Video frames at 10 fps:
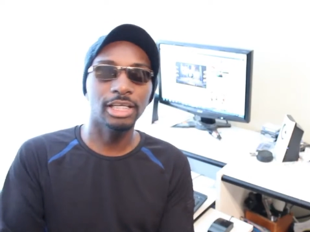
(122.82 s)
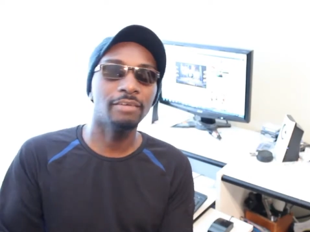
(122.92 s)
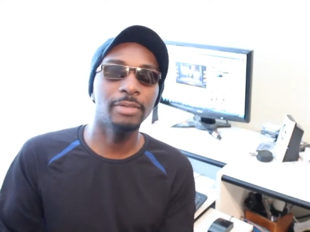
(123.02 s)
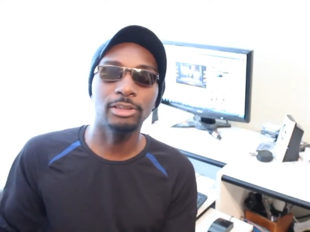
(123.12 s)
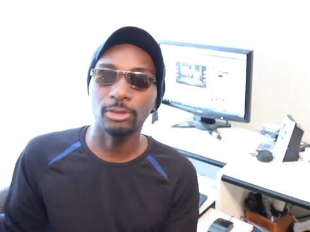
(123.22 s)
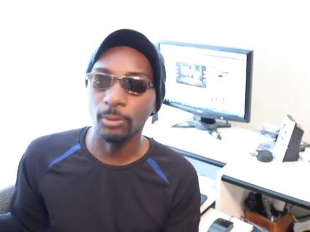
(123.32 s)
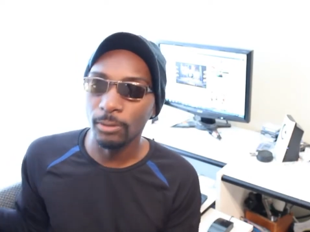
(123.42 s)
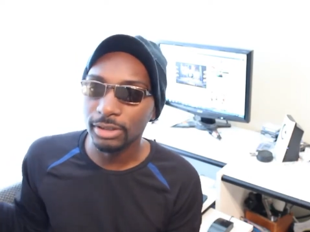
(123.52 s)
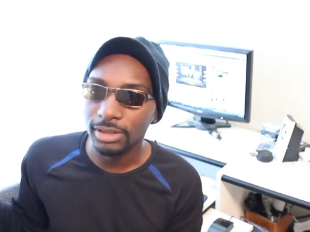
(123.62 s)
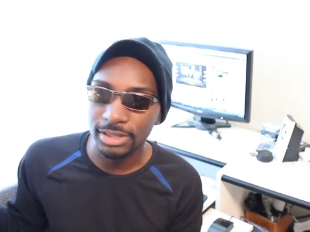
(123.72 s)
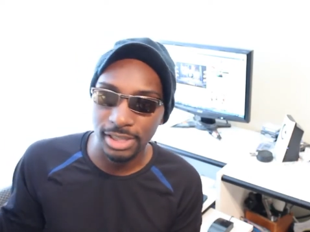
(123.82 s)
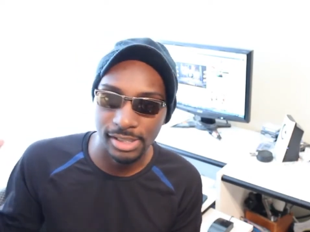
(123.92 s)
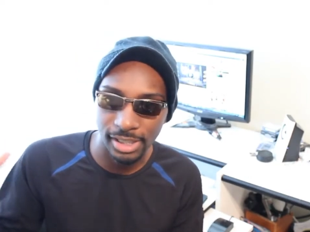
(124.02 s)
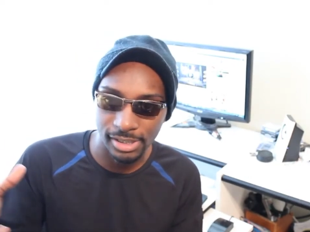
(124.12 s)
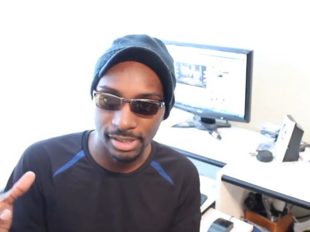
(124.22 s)
she have been told to
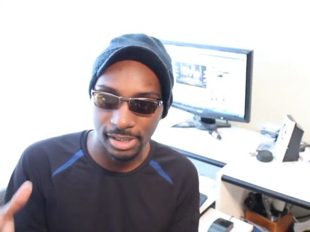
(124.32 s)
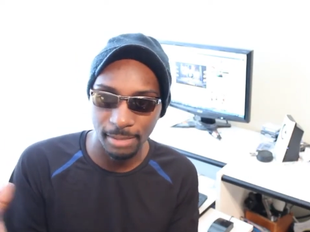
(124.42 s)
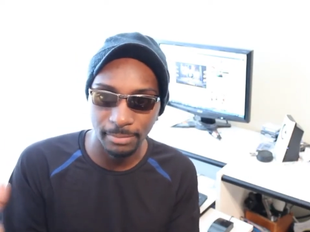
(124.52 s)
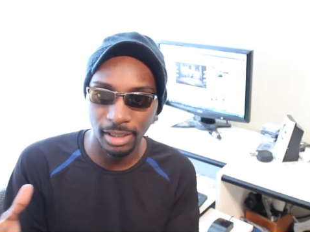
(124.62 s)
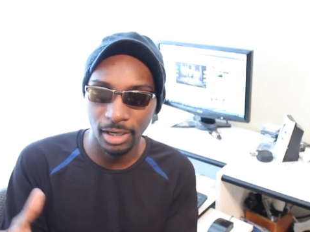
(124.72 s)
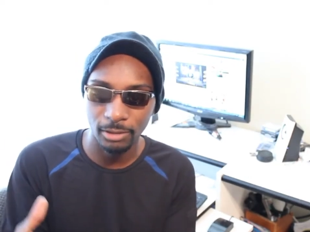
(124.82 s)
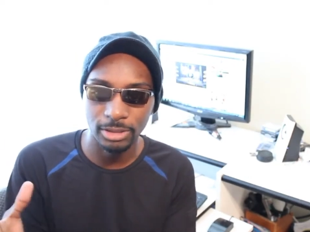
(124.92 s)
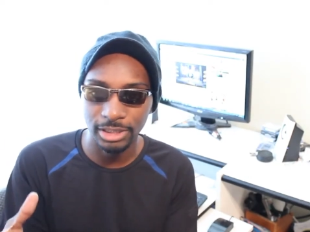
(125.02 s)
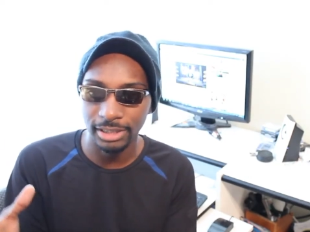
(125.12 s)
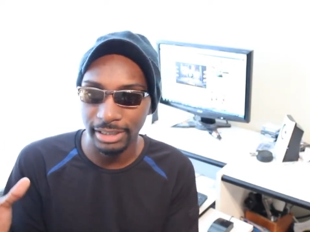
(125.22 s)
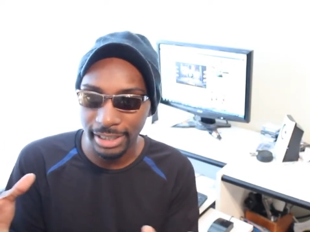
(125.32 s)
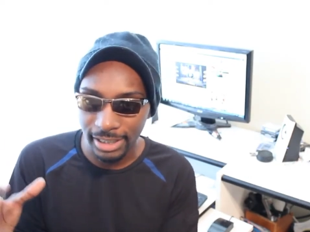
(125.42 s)
just accept how she